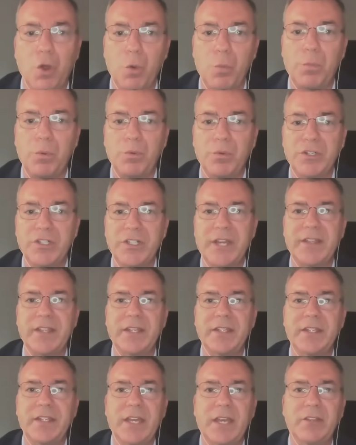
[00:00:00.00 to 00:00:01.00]
dope, which I
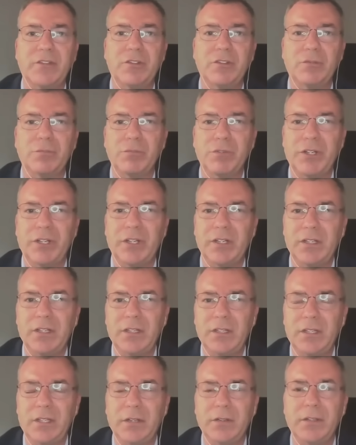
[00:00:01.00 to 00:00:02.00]
think the answer pretty
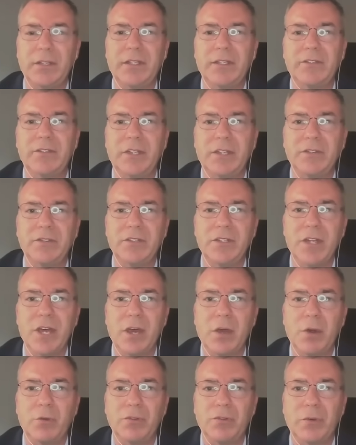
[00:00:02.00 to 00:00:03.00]
clearly is, is
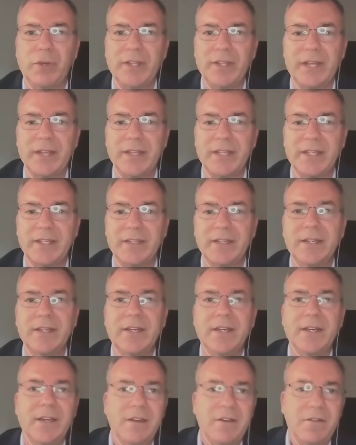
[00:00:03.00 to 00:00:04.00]
no. So I, I think
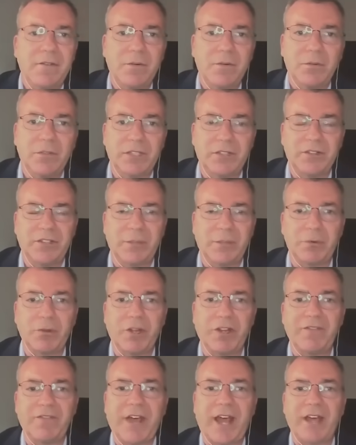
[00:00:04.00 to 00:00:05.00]
let's
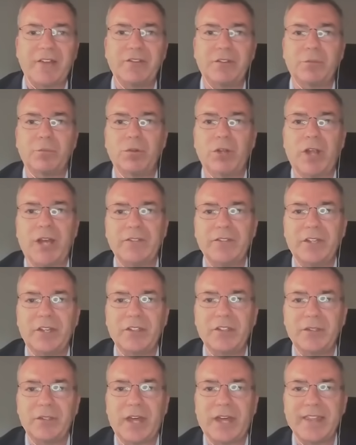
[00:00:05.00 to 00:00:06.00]
separate facts and
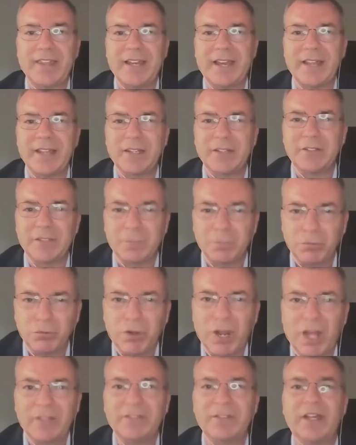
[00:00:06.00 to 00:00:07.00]
process. I think I think it's the
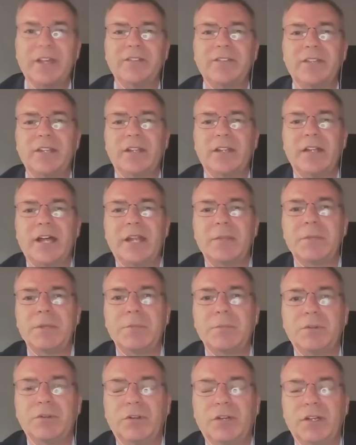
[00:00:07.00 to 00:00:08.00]
process that a lot of
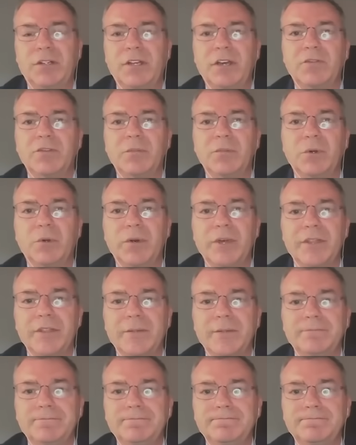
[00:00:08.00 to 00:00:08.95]
people are uncomfortable with.